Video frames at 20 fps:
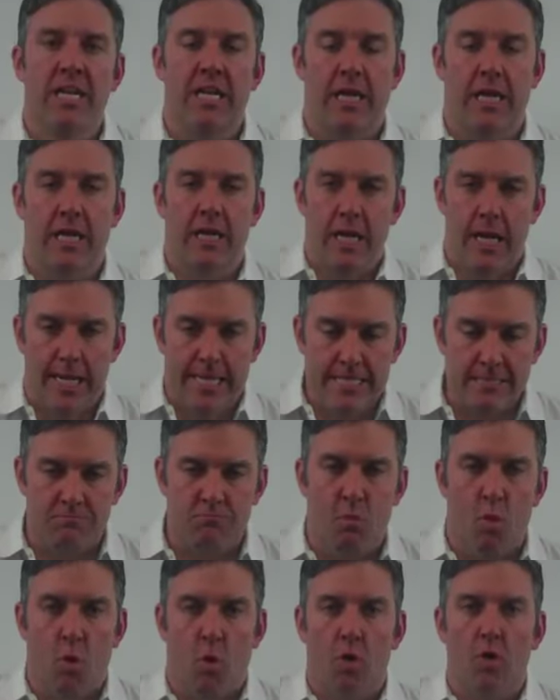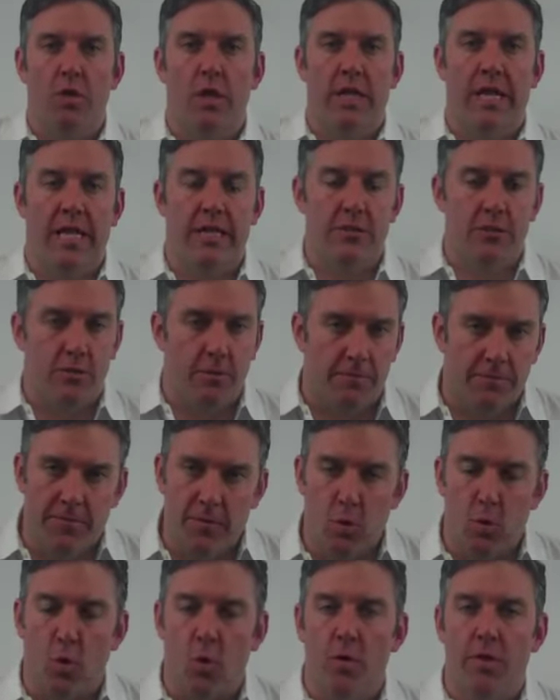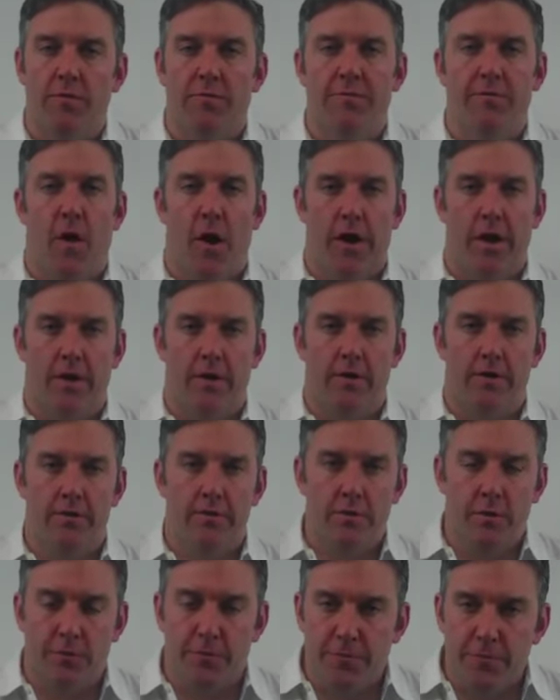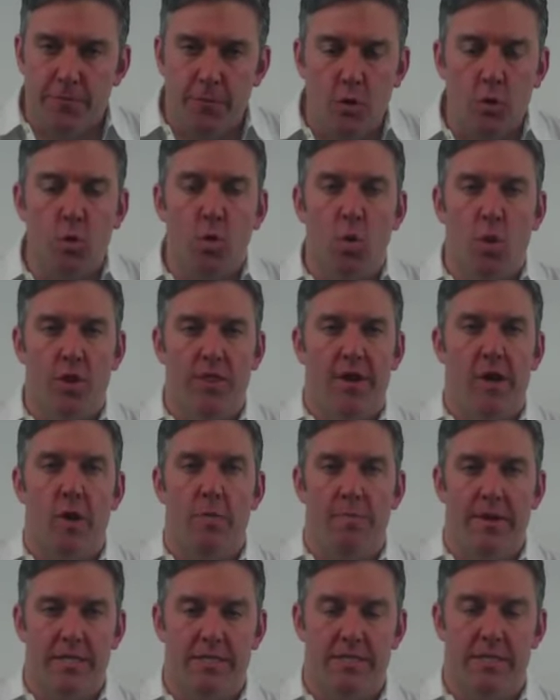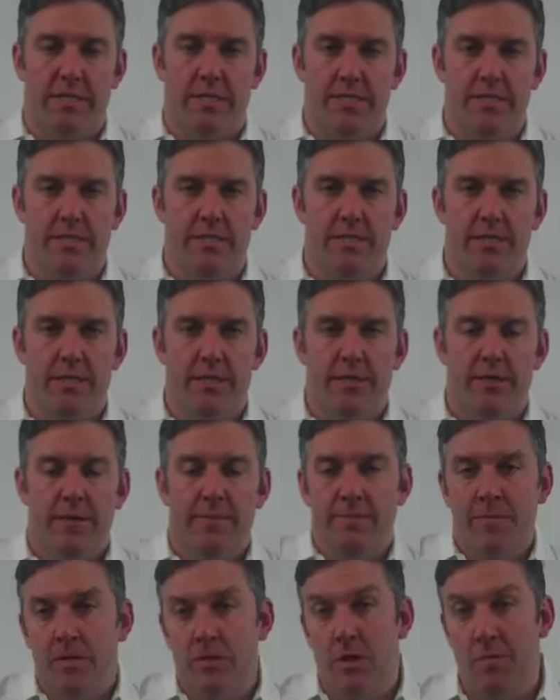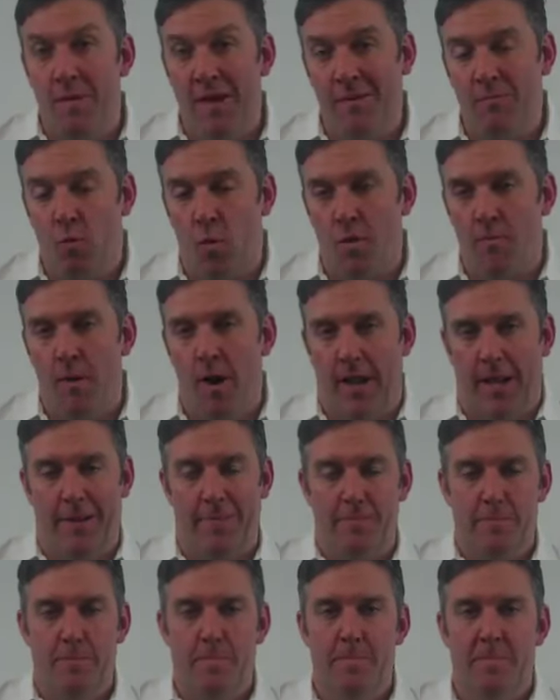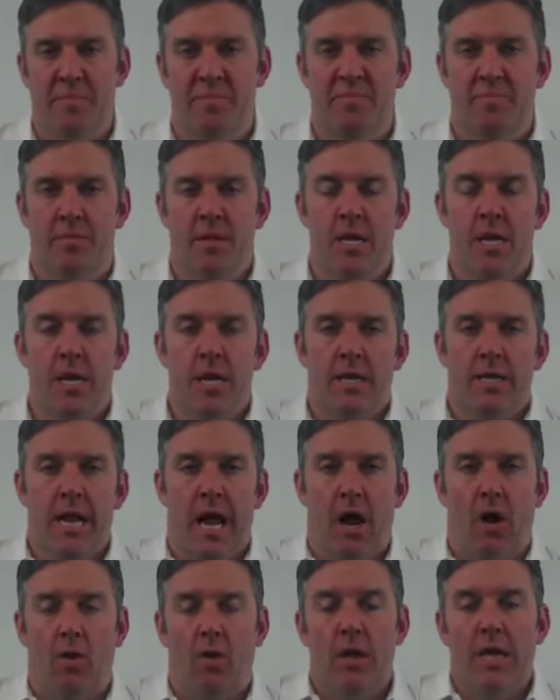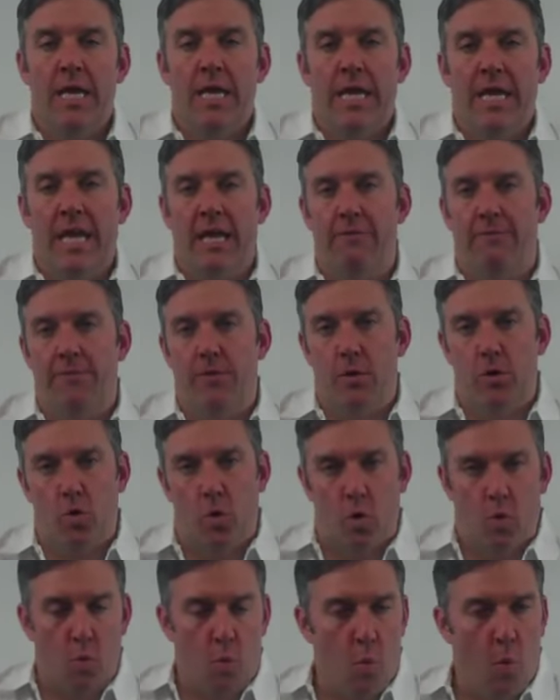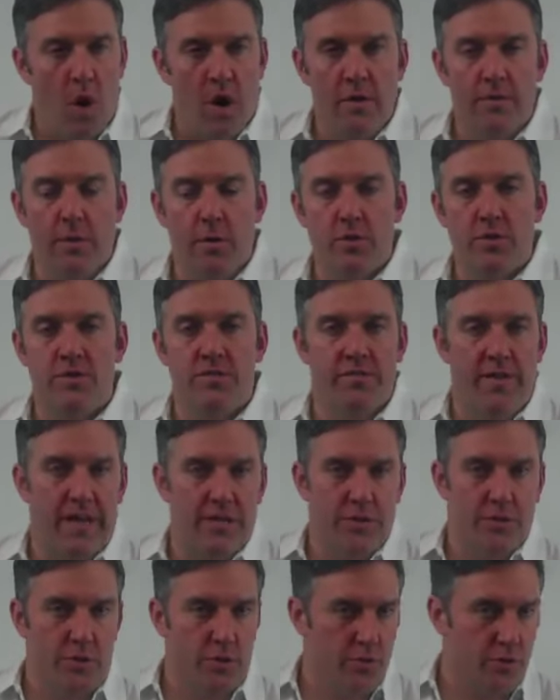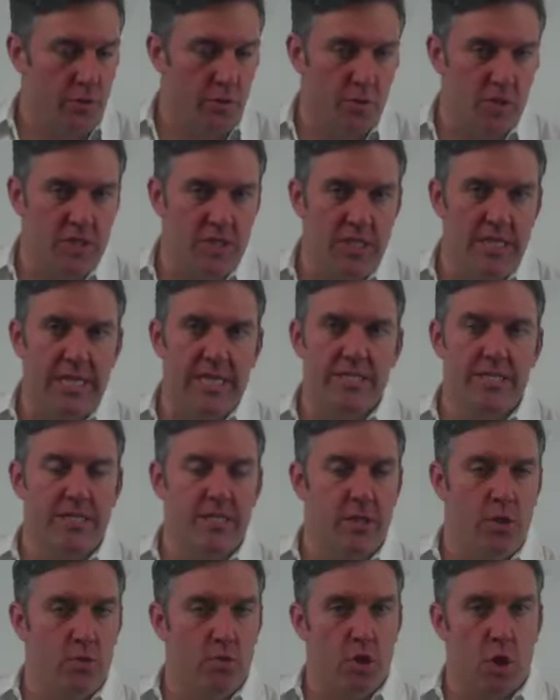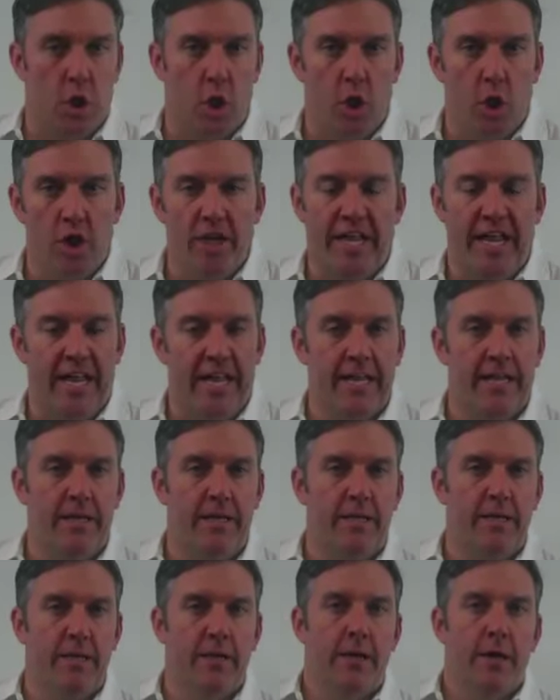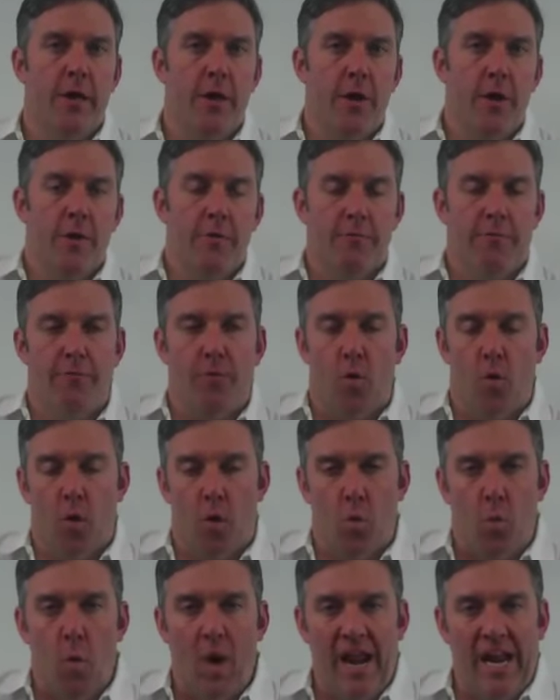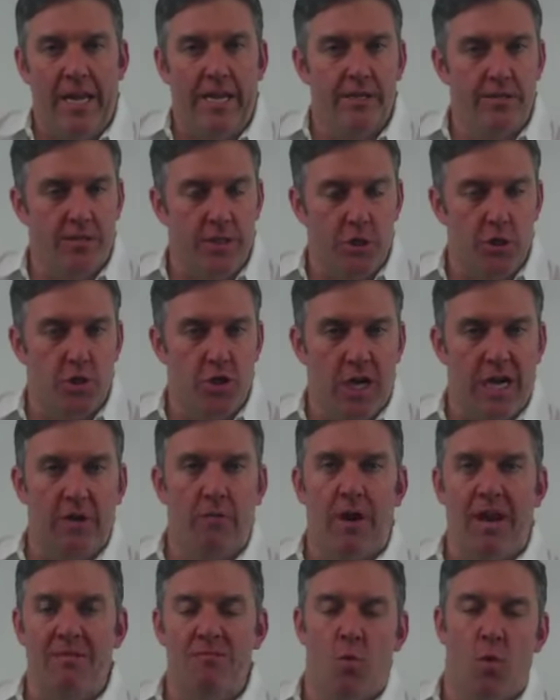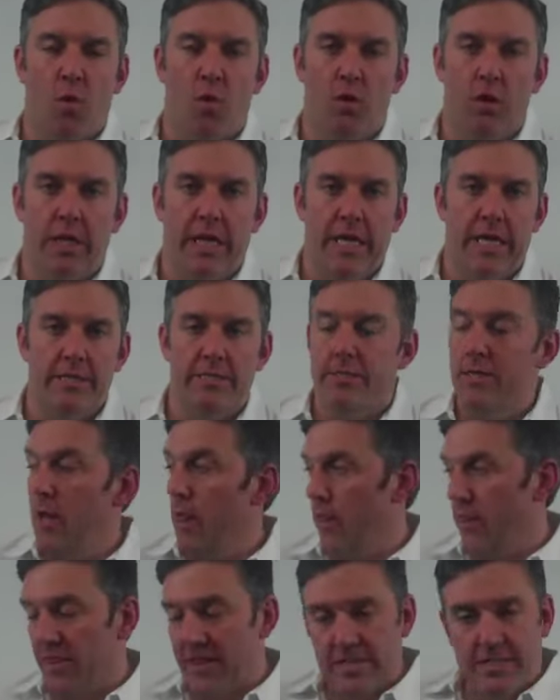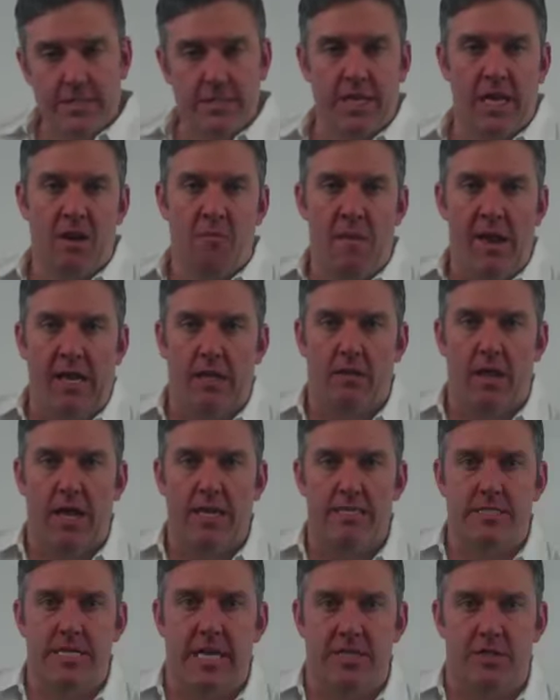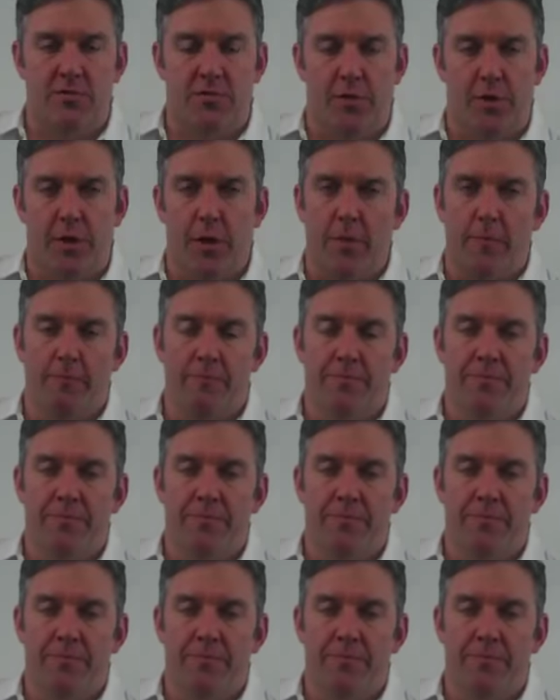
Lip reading: need is more leads to fuel the fire, to fuel their business, to make more money. Now, if you're one of those investors who's seasoned, who's looking for ways to generate more leads, this is going to make a lot of sense for you